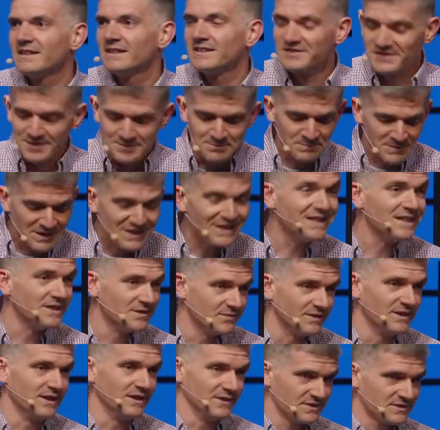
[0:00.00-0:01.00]
is that many
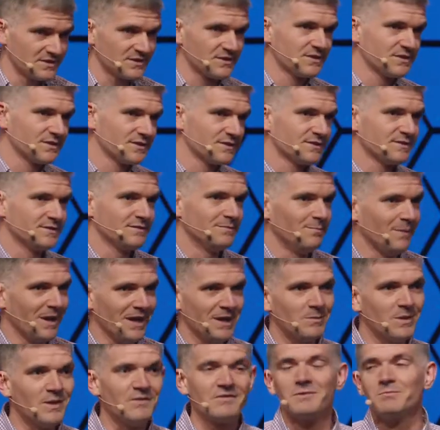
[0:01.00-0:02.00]
of us,
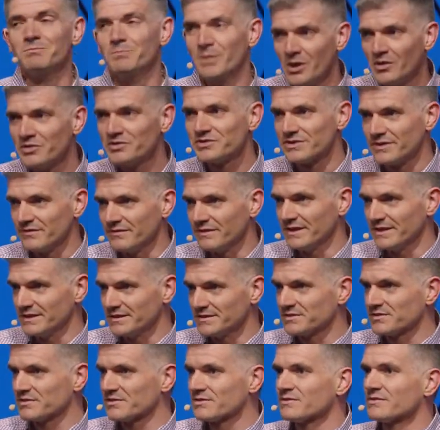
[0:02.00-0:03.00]
maybe even most of
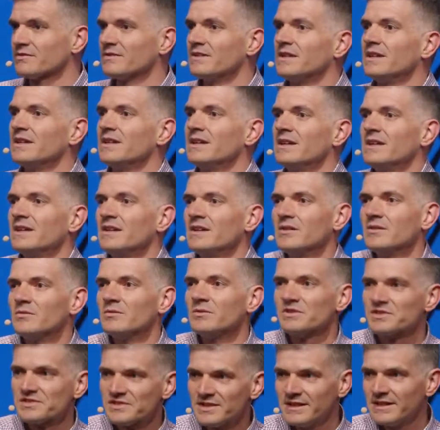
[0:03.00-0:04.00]
us,
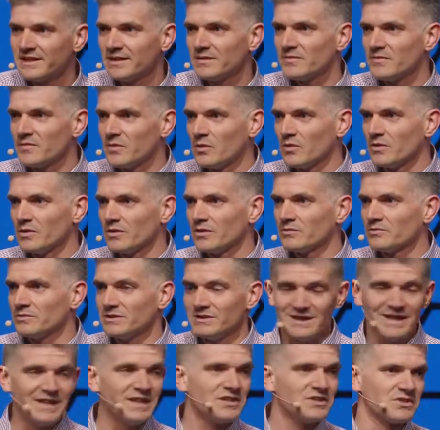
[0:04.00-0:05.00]
were set up for
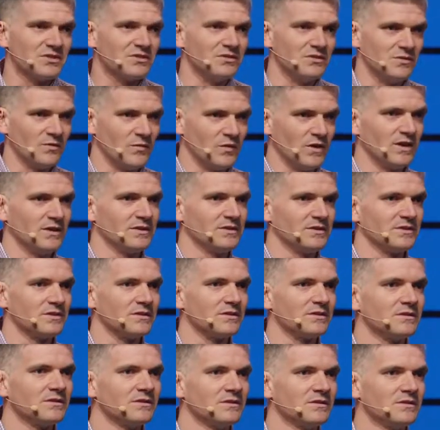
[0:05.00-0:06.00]
relational
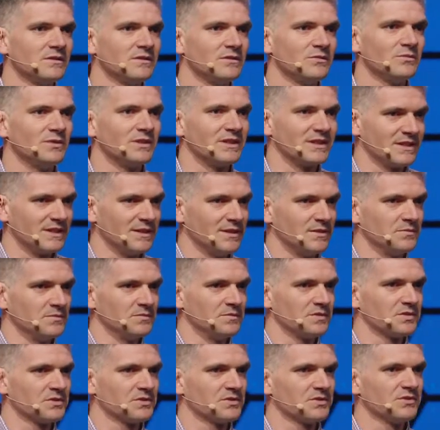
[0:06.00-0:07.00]
failure when it
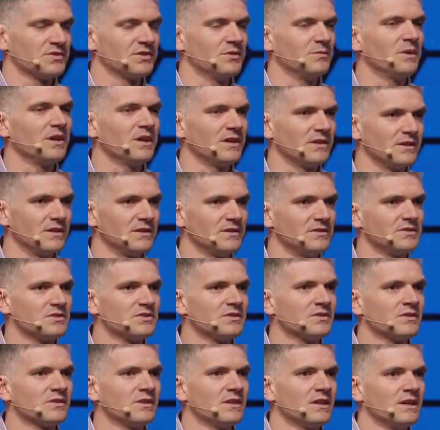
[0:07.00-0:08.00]
comes to
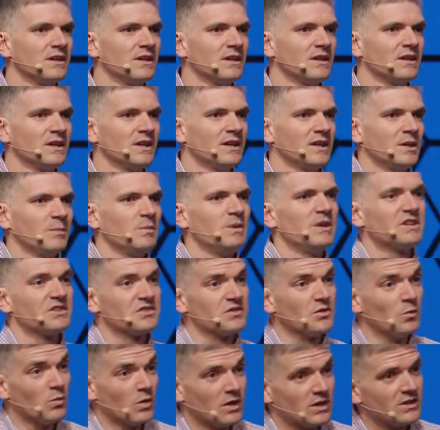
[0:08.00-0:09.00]
marriage.
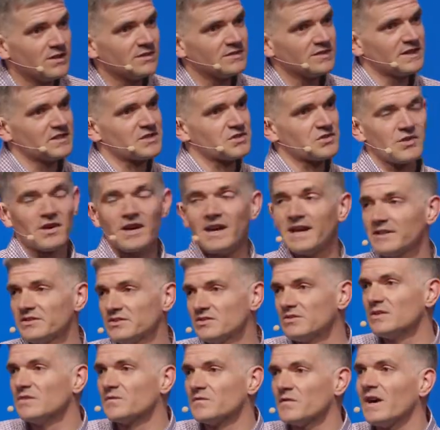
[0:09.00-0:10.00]
Because the world has tried
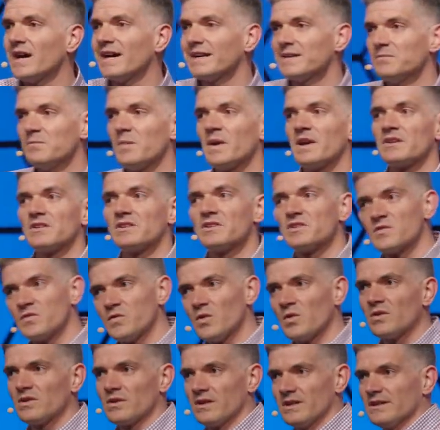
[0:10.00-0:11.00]
to define marriage
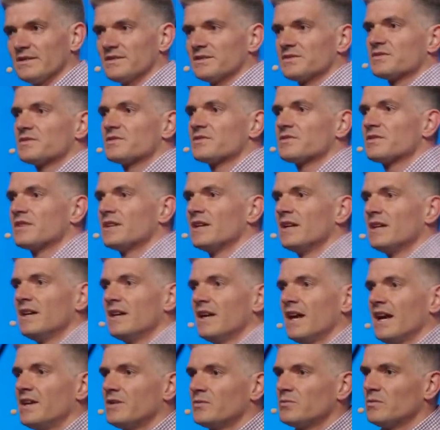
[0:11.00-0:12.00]
for us
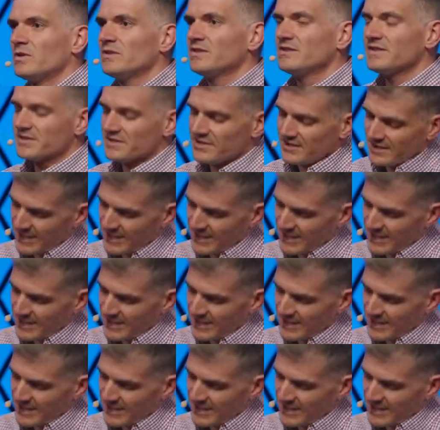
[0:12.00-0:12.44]
and the world has